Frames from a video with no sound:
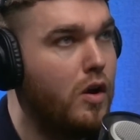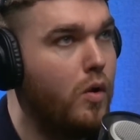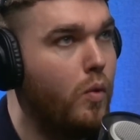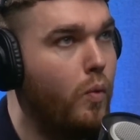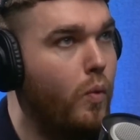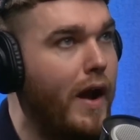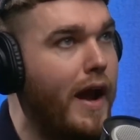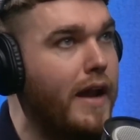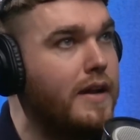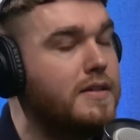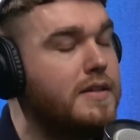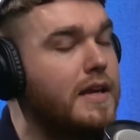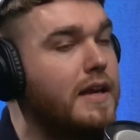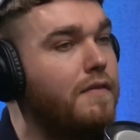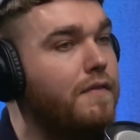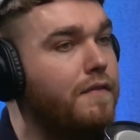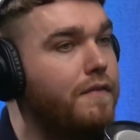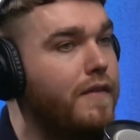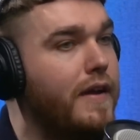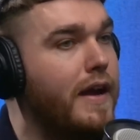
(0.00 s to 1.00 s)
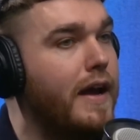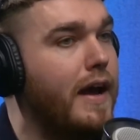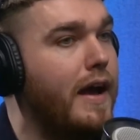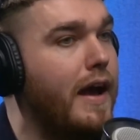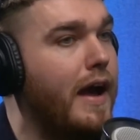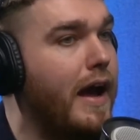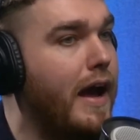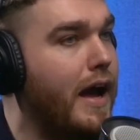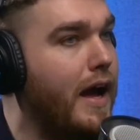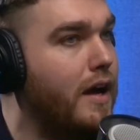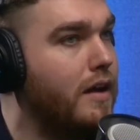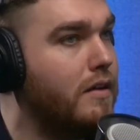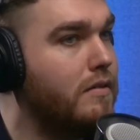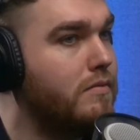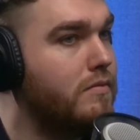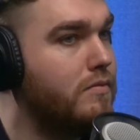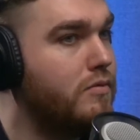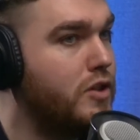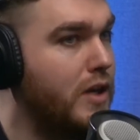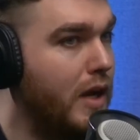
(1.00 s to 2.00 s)
where does he fit at
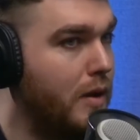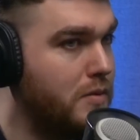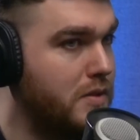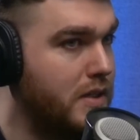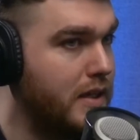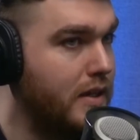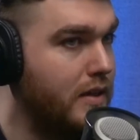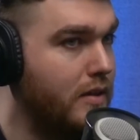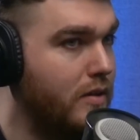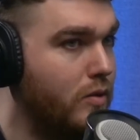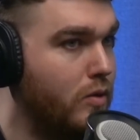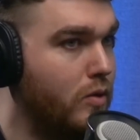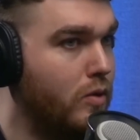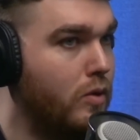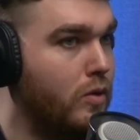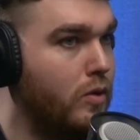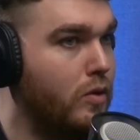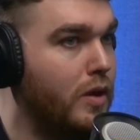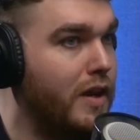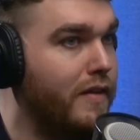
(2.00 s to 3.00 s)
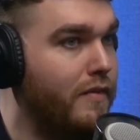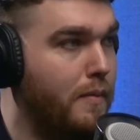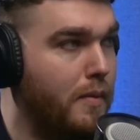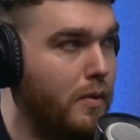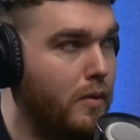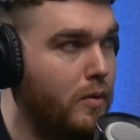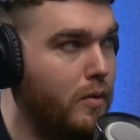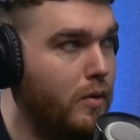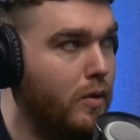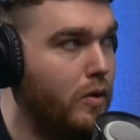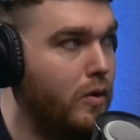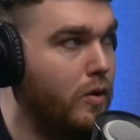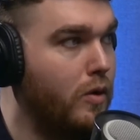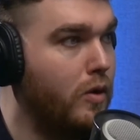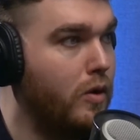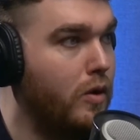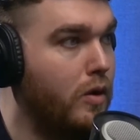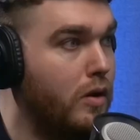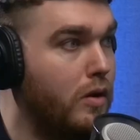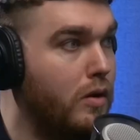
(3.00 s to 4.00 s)
Chelsea or Liverpool
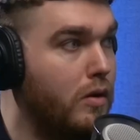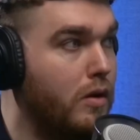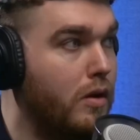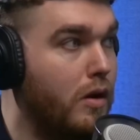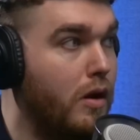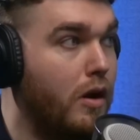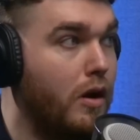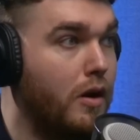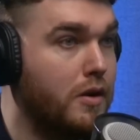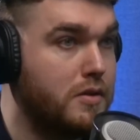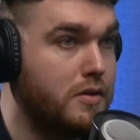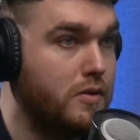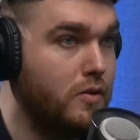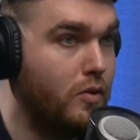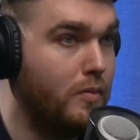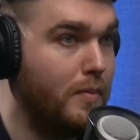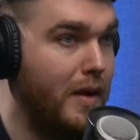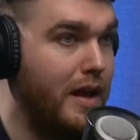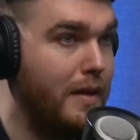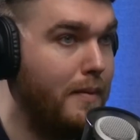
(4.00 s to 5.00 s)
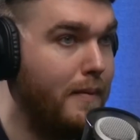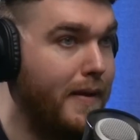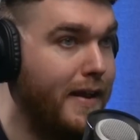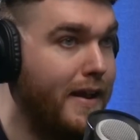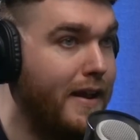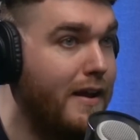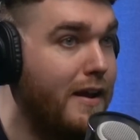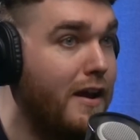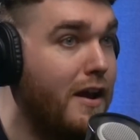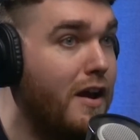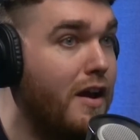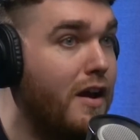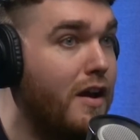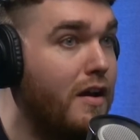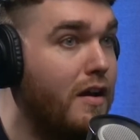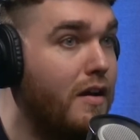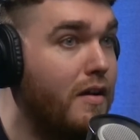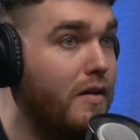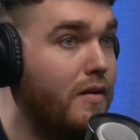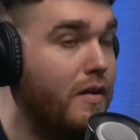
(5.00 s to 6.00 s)
or Arsenal maybe?
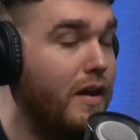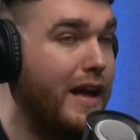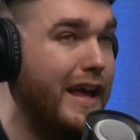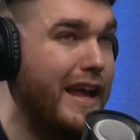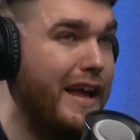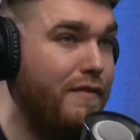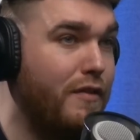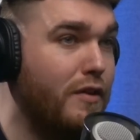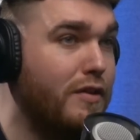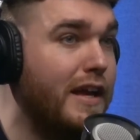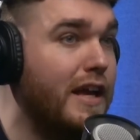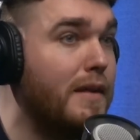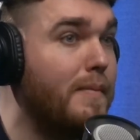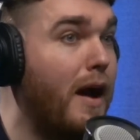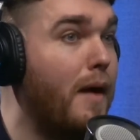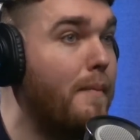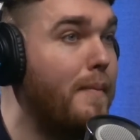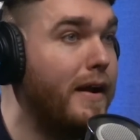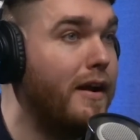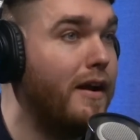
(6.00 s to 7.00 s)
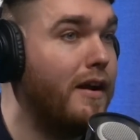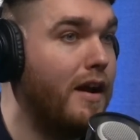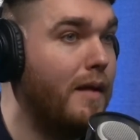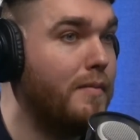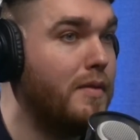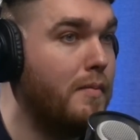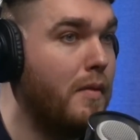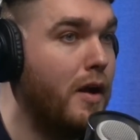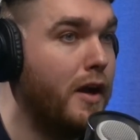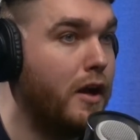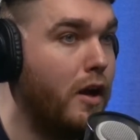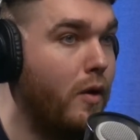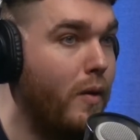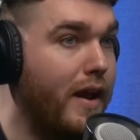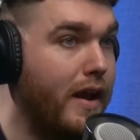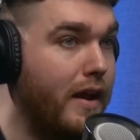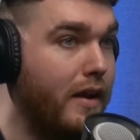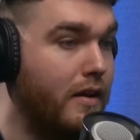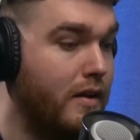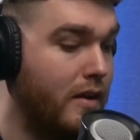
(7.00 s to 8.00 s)
If you're thinking about a bigger club that might go
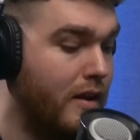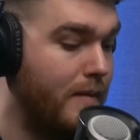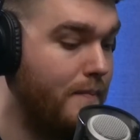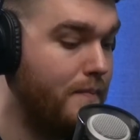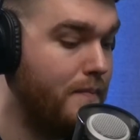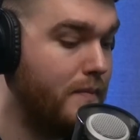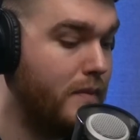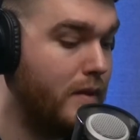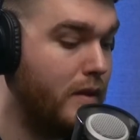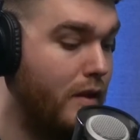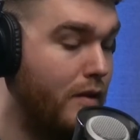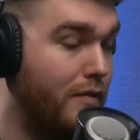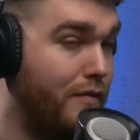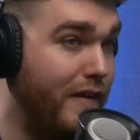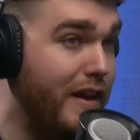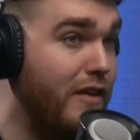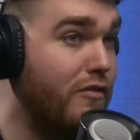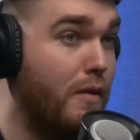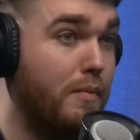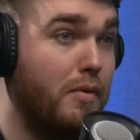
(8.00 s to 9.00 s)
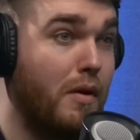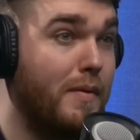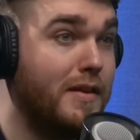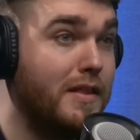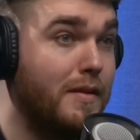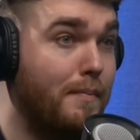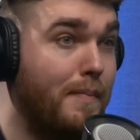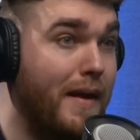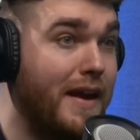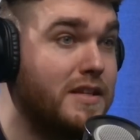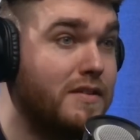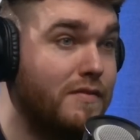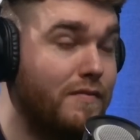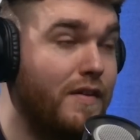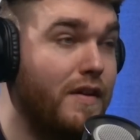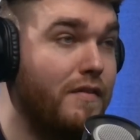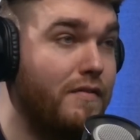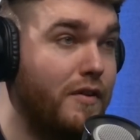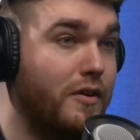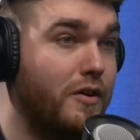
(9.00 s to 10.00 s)
in, Villa are probably the best
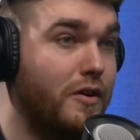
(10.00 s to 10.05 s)
fit for